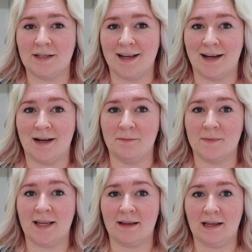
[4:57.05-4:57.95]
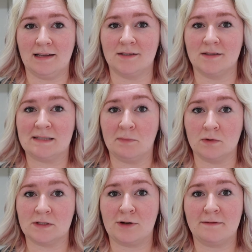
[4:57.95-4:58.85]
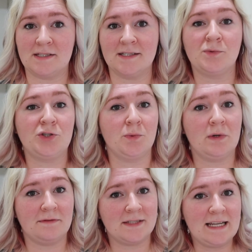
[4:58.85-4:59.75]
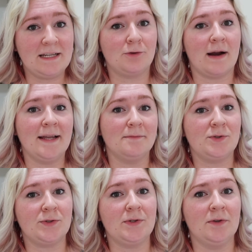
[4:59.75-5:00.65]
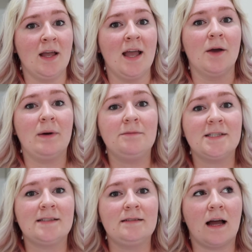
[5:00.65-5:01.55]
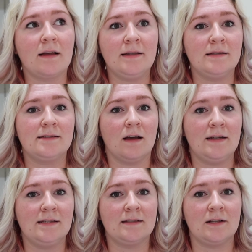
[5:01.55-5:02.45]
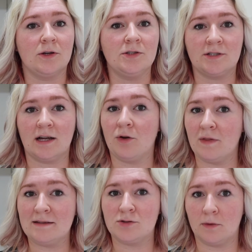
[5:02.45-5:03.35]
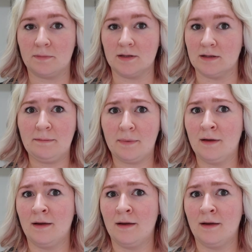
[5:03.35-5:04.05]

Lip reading: can get into the smallest crevices, which you would have seen Graham do when he was stuck inside his enclosure on that top lip.